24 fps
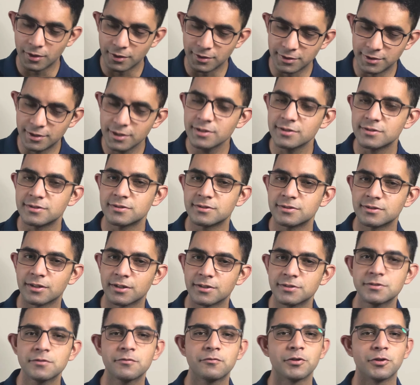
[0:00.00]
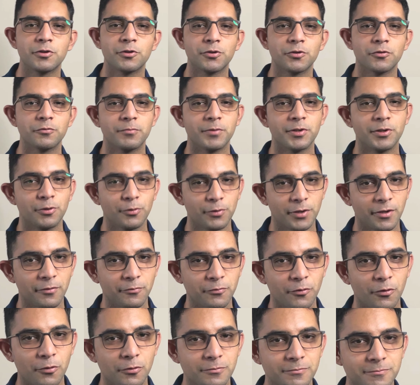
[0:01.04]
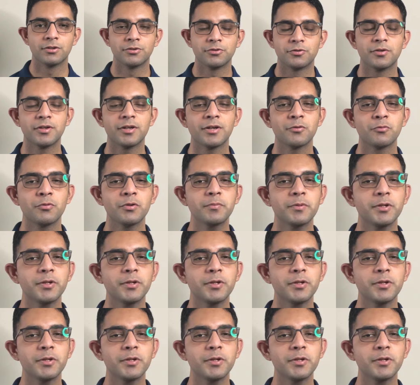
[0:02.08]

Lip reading: this is the video you've been looking for. Today we'll be